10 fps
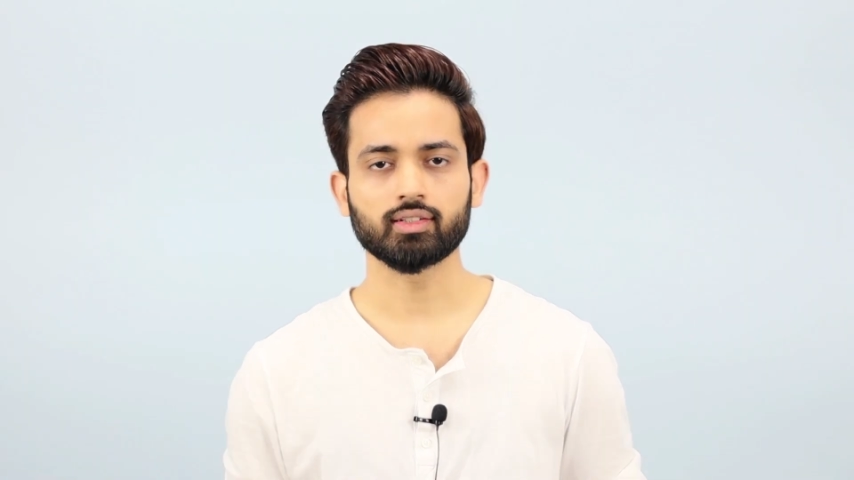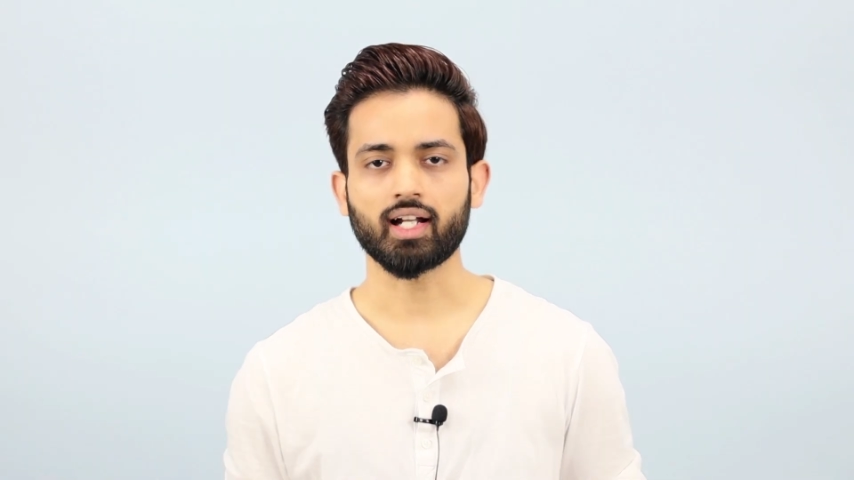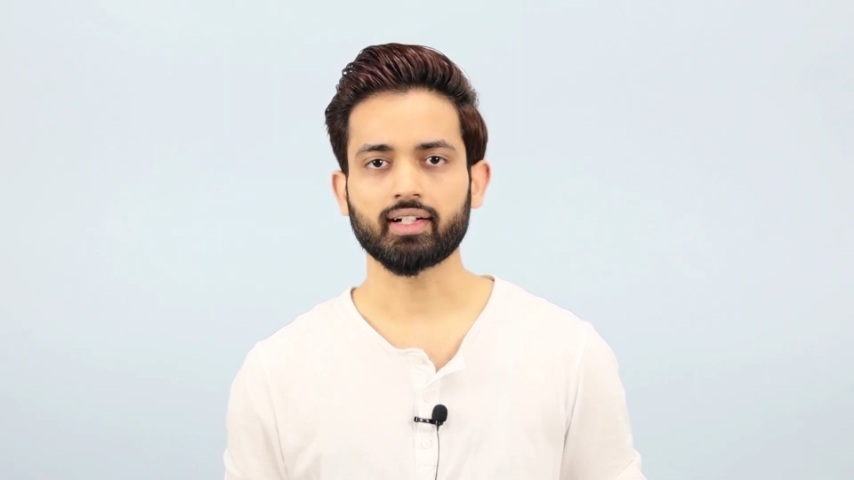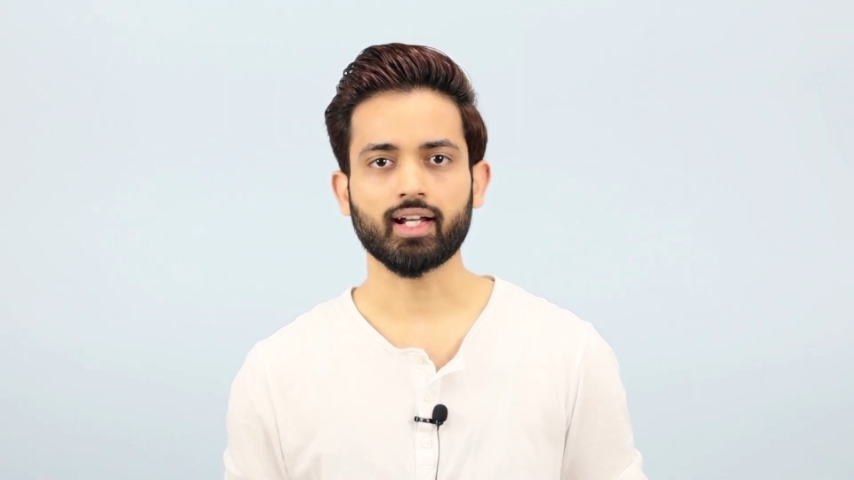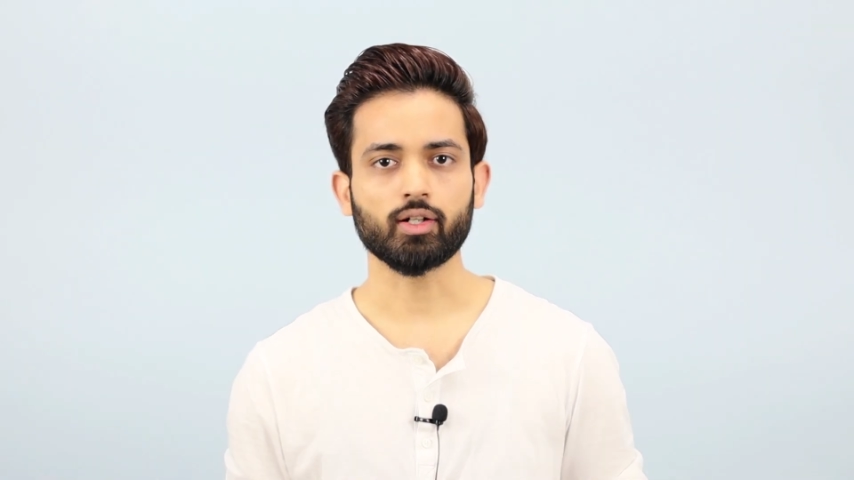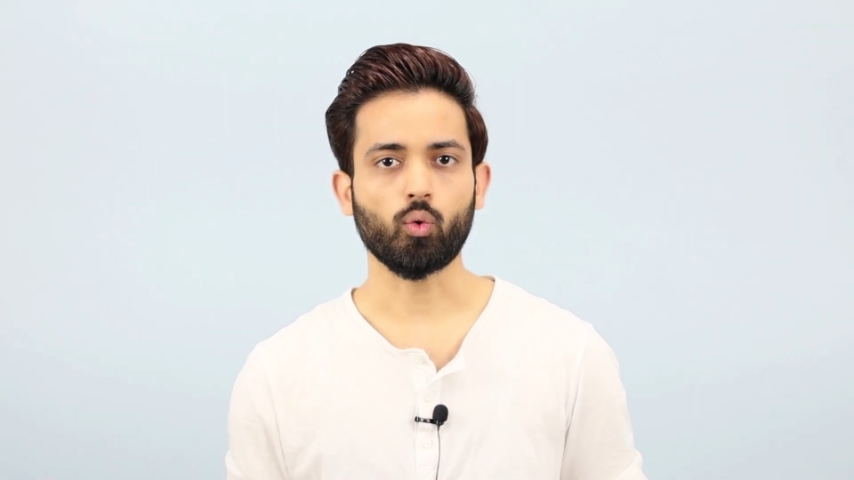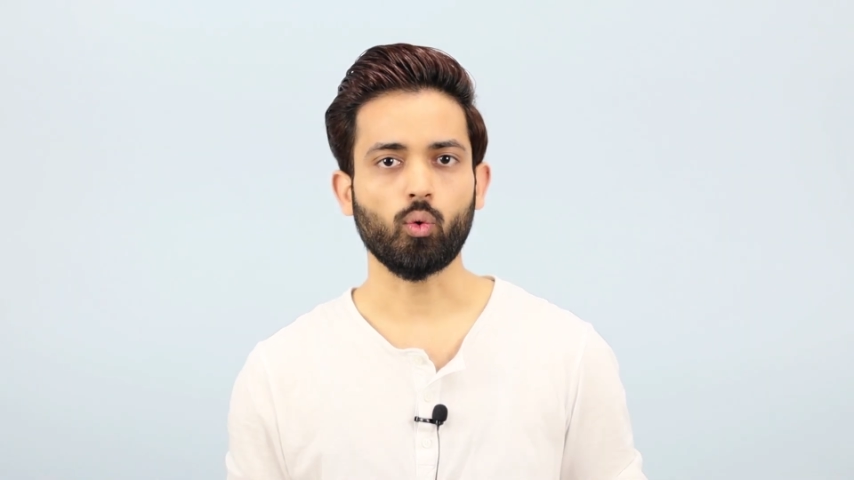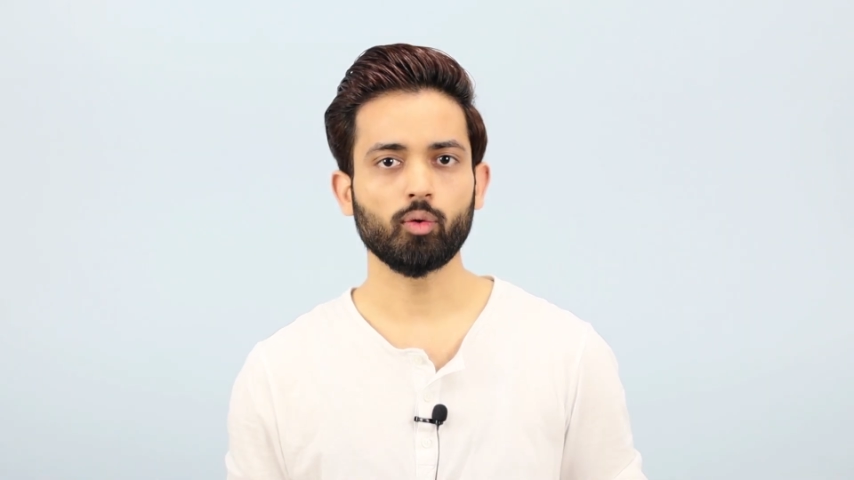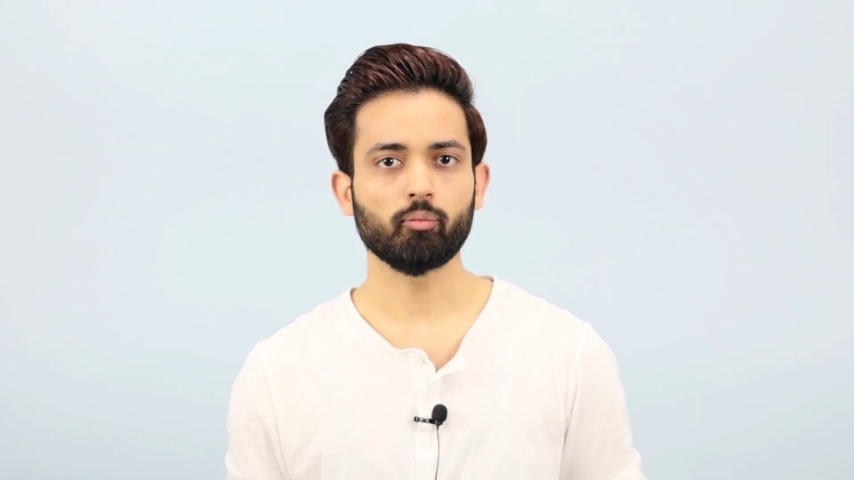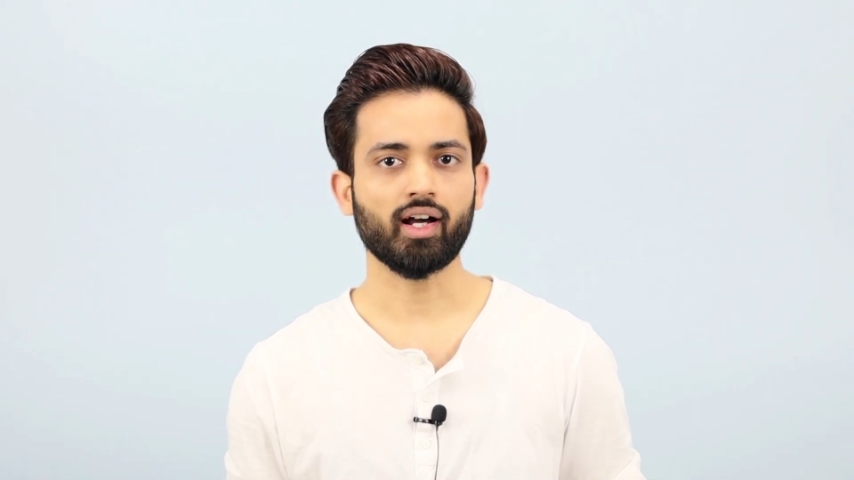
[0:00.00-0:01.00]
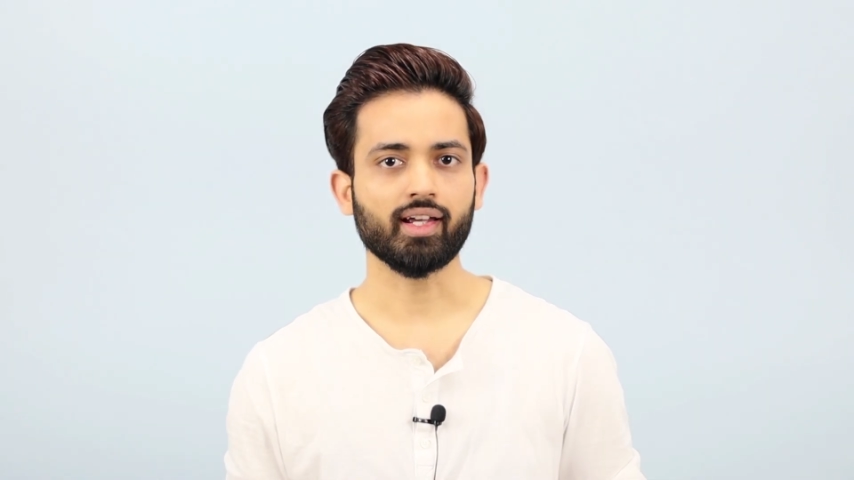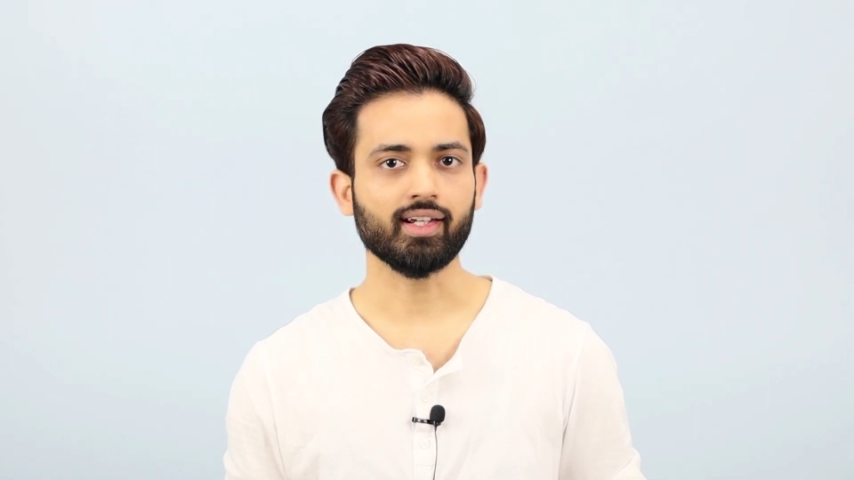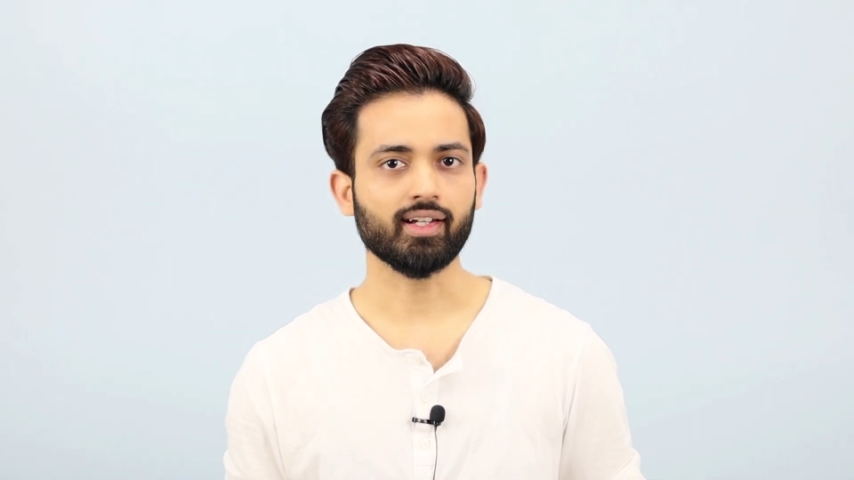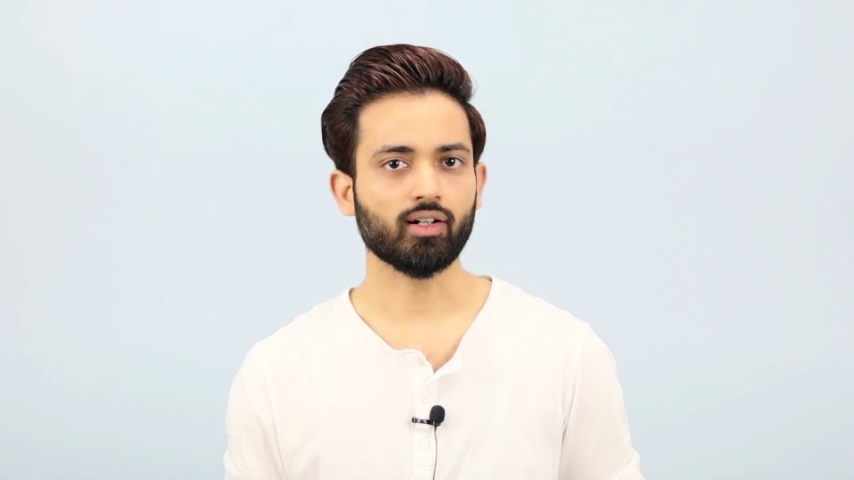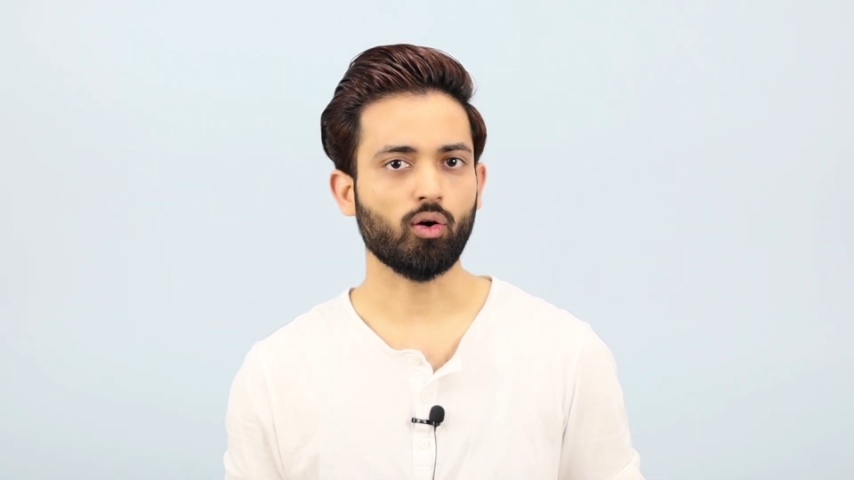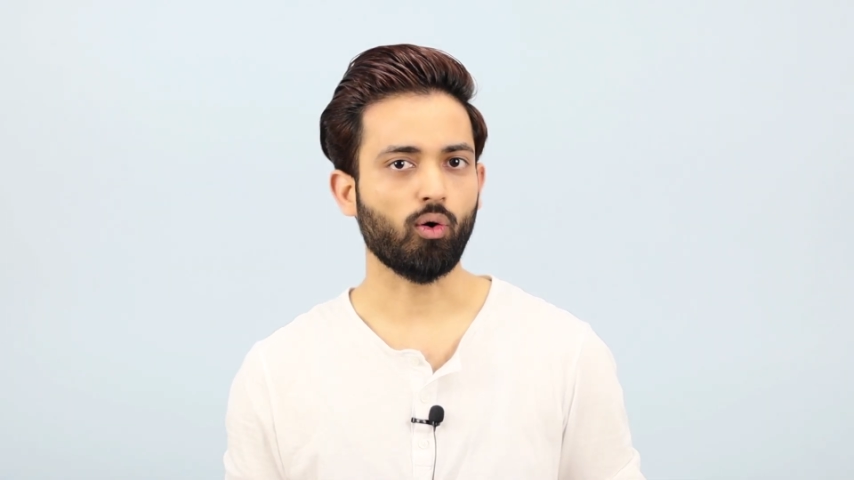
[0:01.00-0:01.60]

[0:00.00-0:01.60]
that can hold my hair